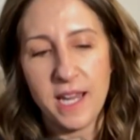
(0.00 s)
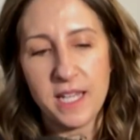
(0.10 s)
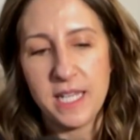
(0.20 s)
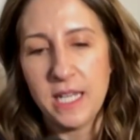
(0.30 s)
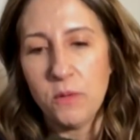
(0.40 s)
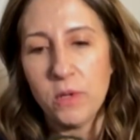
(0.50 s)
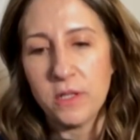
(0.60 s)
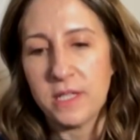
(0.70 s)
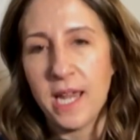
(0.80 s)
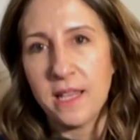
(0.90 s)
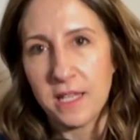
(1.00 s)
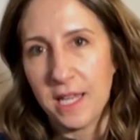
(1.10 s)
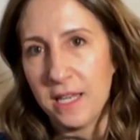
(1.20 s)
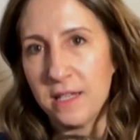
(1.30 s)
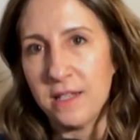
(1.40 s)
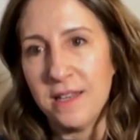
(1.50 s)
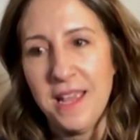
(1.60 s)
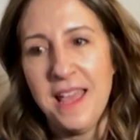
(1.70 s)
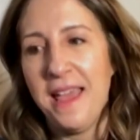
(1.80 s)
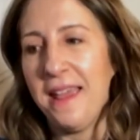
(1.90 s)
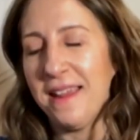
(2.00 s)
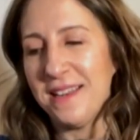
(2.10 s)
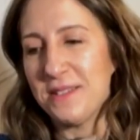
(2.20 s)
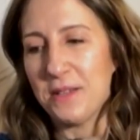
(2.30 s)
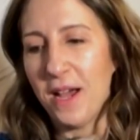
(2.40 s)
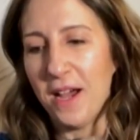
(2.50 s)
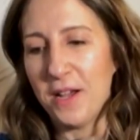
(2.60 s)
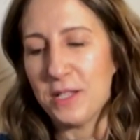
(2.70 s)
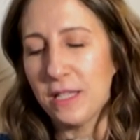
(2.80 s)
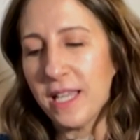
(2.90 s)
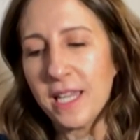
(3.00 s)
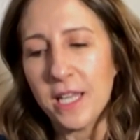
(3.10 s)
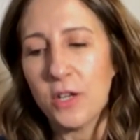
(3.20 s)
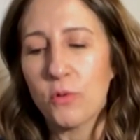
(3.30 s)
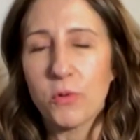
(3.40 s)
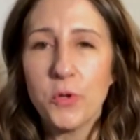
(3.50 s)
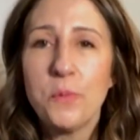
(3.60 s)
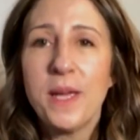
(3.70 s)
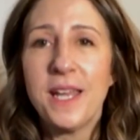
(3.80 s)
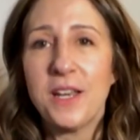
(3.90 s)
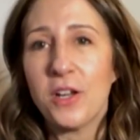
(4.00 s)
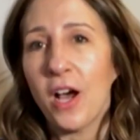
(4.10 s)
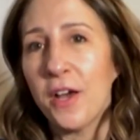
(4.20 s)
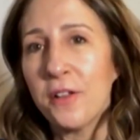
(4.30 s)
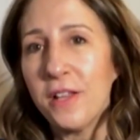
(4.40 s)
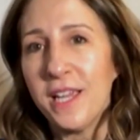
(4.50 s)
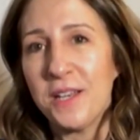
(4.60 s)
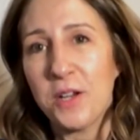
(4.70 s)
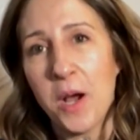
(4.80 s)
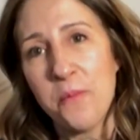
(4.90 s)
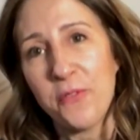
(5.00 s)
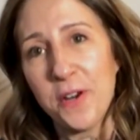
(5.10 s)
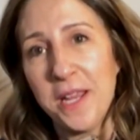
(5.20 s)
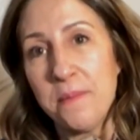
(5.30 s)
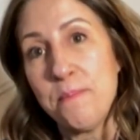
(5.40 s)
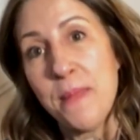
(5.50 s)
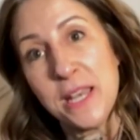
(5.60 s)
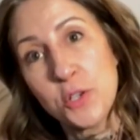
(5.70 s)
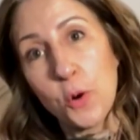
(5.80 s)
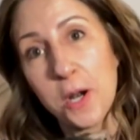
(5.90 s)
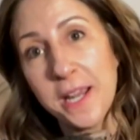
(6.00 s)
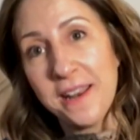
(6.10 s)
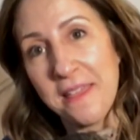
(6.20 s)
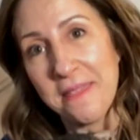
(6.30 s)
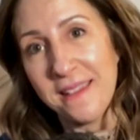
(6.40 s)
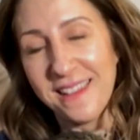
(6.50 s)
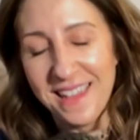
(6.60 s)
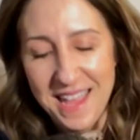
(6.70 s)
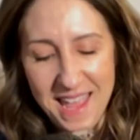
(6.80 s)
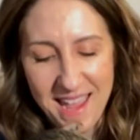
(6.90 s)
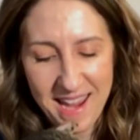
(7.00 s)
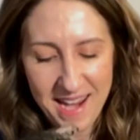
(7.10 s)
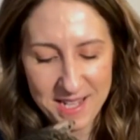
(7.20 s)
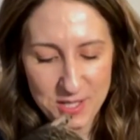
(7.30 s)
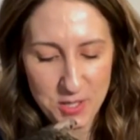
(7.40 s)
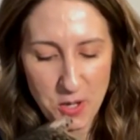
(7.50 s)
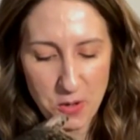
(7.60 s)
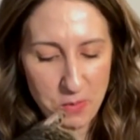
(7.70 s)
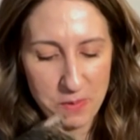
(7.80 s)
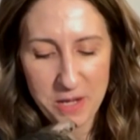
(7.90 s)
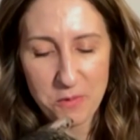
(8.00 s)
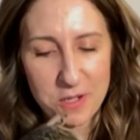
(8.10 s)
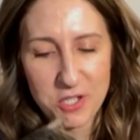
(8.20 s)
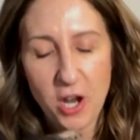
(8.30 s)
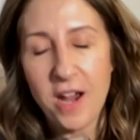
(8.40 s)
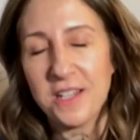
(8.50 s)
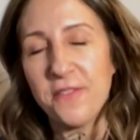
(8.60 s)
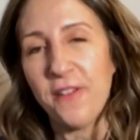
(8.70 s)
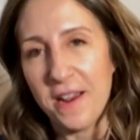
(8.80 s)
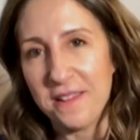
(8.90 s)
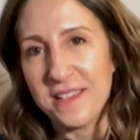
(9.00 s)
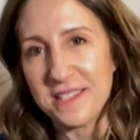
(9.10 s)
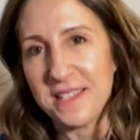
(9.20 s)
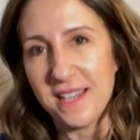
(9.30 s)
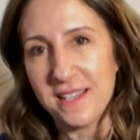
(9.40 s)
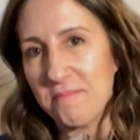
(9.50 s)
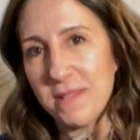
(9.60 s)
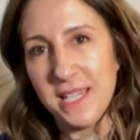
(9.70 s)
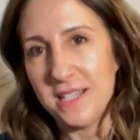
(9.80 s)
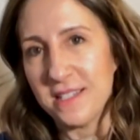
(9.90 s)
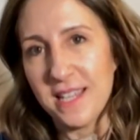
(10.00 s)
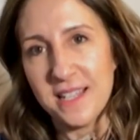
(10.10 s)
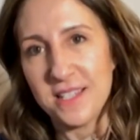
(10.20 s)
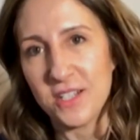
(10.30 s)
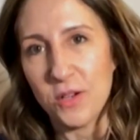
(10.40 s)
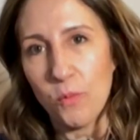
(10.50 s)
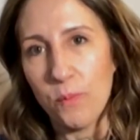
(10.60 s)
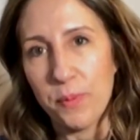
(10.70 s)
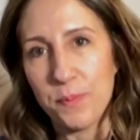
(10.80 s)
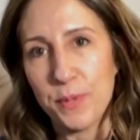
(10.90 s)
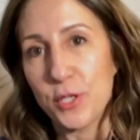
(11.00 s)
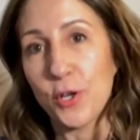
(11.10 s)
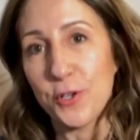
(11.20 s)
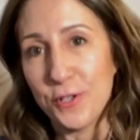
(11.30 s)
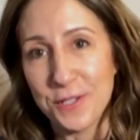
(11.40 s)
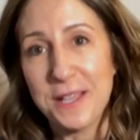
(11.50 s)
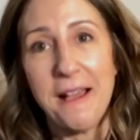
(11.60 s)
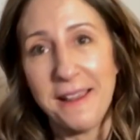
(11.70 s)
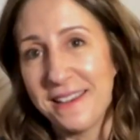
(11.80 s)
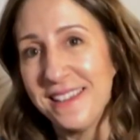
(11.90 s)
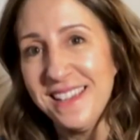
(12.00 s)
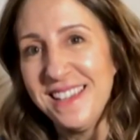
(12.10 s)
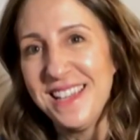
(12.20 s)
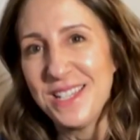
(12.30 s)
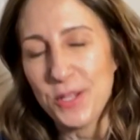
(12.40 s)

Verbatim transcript: And he will take the kitten and uh, lick it and groom it and cuddle it and comfort it and mentor it. I think. And so we were shocked to find this that he just had such a paternal side. Oh.